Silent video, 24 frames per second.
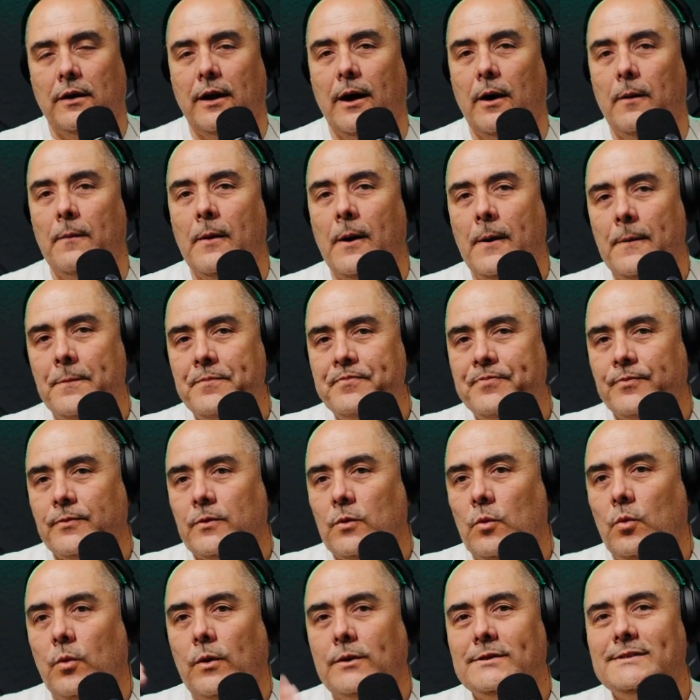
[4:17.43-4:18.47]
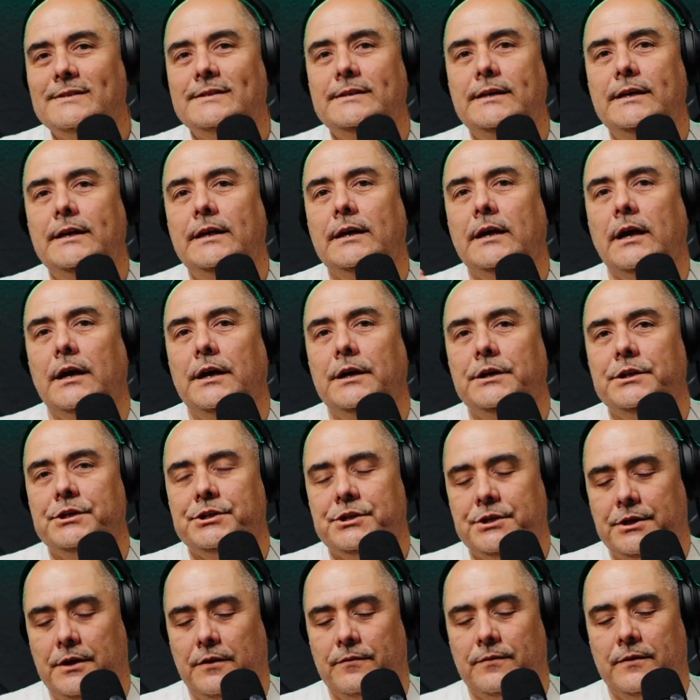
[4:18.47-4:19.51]
Now, we're seeing a
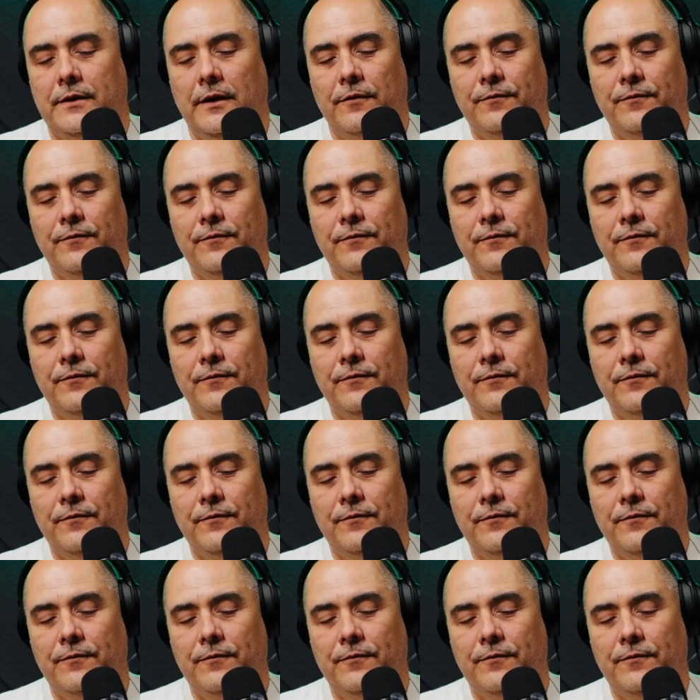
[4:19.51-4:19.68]
shift.